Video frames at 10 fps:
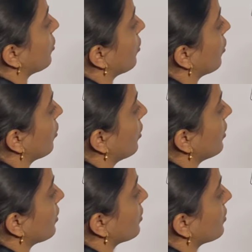or
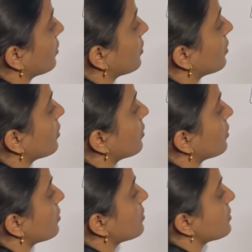
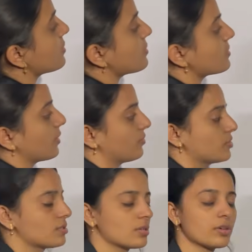
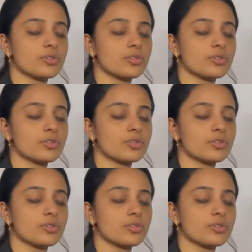service.